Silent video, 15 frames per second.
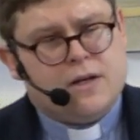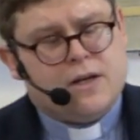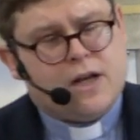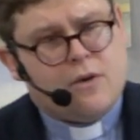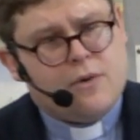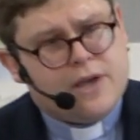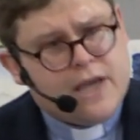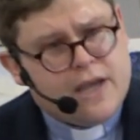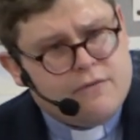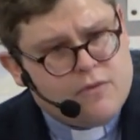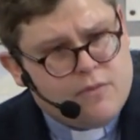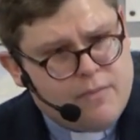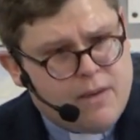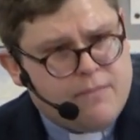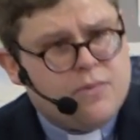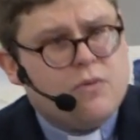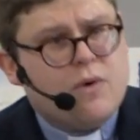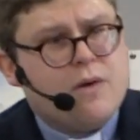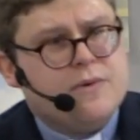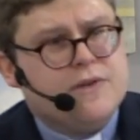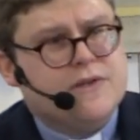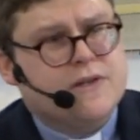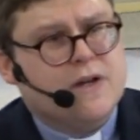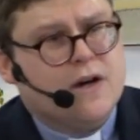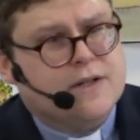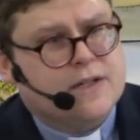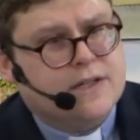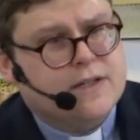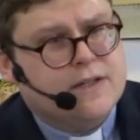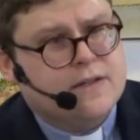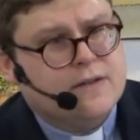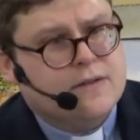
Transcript: Now again, remember where we started.